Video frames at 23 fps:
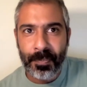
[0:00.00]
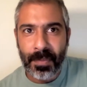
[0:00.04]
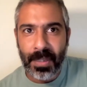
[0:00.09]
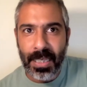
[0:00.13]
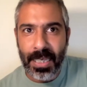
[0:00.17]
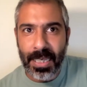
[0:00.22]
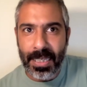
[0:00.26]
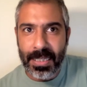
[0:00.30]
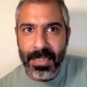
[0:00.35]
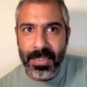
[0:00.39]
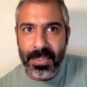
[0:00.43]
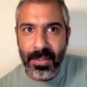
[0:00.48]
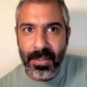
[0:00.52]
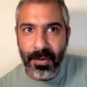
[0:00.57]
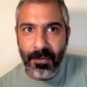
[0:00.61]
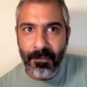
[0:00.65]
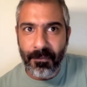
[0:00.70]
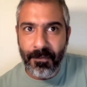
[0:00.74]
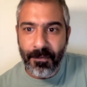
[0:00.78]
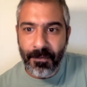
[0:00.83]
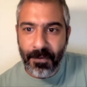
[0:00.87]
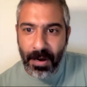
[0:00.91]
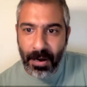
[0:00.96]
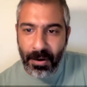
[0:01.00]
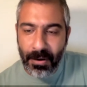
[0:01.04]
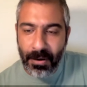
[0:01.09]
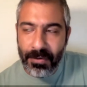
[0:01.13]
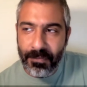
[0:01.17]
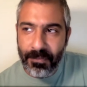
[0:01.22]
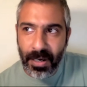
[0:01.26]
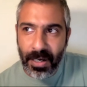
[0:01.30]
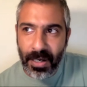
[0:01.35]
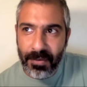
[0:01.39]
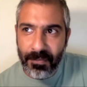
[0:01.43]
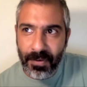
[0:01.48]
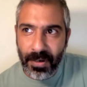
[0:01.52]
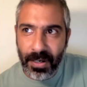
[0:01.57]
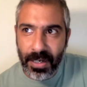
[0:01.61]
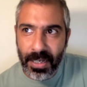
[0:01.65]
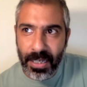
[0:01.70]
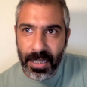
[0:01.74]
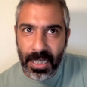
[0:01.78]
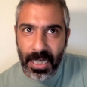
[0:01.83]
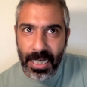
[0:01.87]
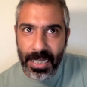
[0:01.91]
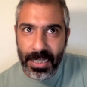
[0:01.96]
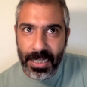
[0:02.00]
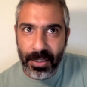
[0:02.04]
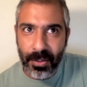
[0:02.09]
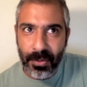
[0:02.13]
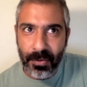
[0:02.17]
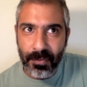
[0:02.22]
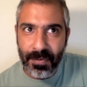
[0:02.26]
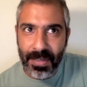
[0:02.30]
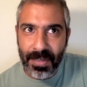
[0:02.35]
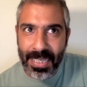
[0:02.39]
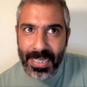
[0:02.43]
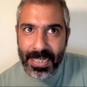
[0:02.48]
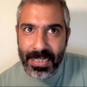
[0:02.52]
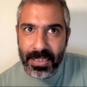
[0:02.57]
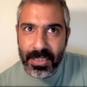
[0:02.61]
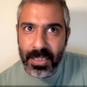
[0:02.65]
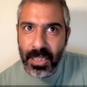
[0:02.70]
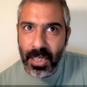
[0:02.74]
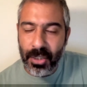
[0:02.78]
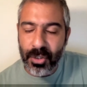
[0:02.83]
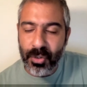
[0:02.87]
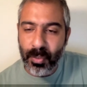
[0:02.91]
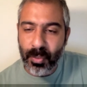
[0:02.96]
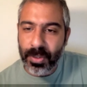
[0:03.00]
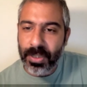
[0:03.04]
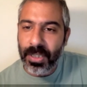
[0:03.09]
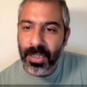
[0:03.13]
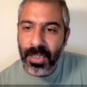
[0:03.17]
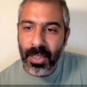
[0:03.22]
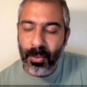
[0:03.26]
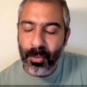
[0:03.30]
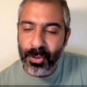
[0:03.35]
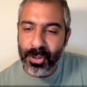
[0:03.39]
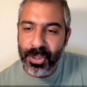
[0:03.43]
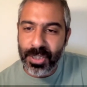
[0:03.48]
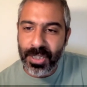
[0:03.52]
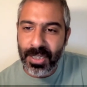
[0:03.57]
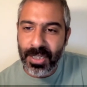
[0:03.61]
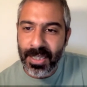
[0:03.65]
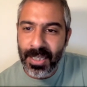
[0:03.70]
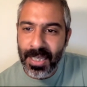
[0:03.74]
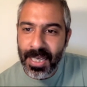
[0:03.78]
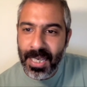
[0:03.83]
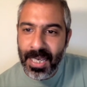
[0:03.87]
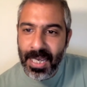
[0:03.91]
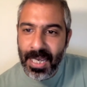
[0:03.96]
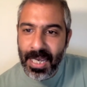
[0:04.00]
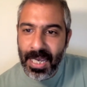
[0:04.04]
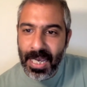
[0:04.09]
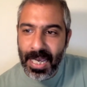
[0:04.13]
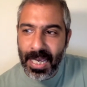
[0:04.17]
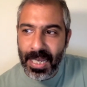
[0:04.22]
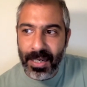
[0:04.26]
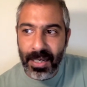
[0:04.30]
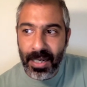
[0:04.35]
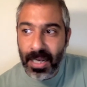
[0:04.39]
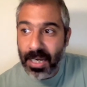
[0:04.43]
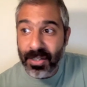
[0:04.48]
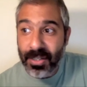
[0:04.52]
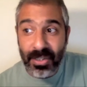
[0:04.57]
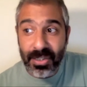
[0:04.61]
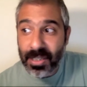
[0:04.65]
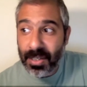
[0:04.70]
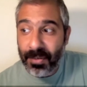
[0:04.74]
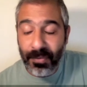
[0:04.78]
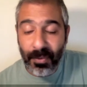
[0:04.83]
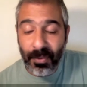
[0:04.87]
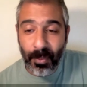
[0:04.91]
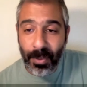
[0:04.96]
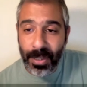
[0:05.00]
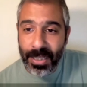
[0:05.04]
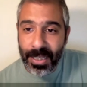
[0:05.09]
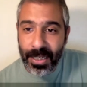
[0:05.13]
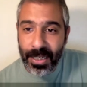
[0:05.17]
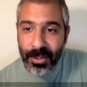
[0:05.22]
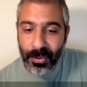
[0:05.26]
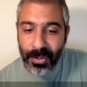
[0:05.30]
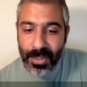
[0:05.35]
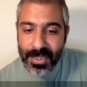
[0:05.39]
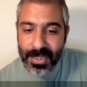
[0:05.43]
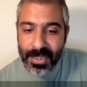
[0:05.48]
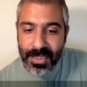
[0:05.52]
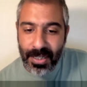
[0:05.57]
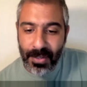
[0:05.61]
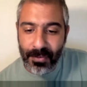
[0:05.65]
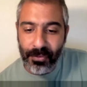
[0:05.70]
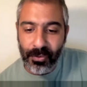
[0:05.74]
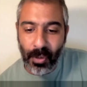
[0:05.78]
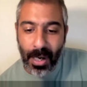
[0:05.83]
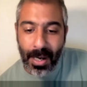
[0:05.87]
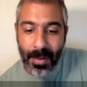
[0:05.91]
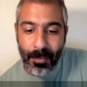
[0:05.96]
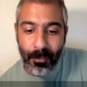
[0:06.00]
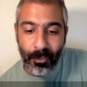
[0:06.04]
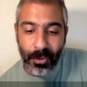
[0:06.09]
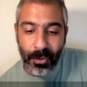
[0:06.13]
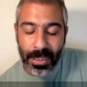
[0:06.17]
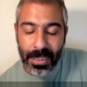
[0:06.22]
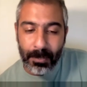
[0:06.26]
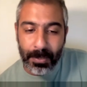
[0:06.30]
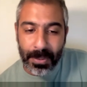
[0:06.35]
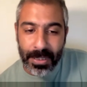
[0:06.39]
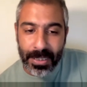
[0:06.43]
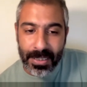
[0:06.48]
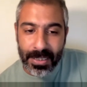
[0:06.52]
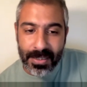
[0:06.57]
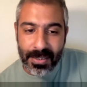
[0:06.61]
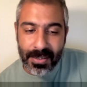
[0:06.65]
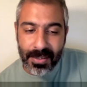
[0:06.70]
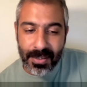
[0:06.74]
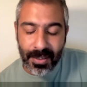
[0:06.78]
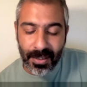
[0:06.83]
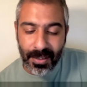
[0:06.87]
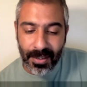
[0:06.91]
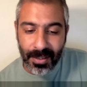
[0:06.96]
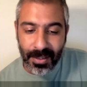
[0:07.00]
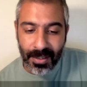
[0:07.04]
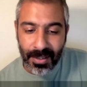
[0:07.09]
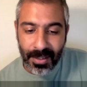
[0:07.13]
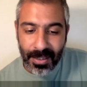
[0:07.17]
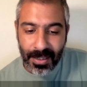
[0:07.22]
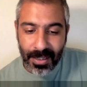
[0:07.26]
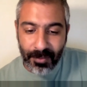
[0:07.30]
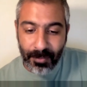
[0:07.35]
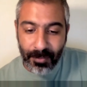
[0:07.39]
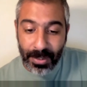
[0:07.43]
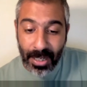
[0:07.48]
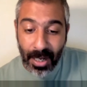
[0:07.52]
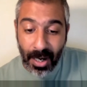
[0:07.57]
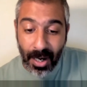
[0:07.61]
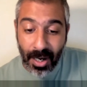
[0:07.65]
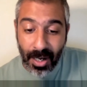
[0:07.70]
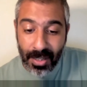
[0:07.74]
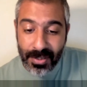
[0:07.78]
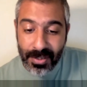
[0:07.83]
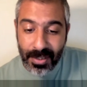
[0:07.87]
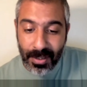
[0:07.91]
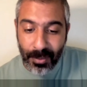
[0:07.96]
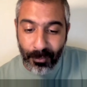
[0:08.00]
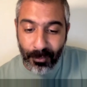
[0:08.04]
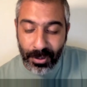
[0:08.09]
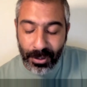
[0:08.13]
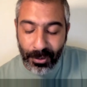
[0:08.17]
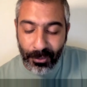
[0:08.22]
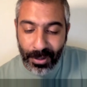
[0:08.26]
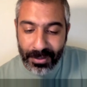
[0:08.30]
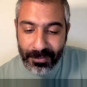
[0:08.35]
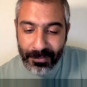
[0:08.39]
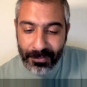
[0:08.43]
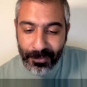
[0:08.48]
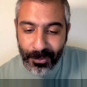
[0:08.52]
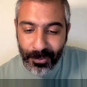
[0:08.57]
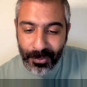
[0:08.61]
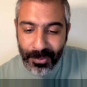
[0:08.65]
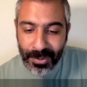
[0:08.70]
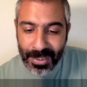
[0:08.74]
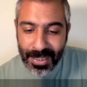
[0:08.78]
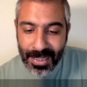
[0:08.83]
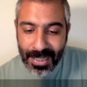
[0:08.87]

It's very, very, very kind of in touch with the culture. And I just love the way they do their stuff. So I'm really pleased to have been asked, and I'm really grateful.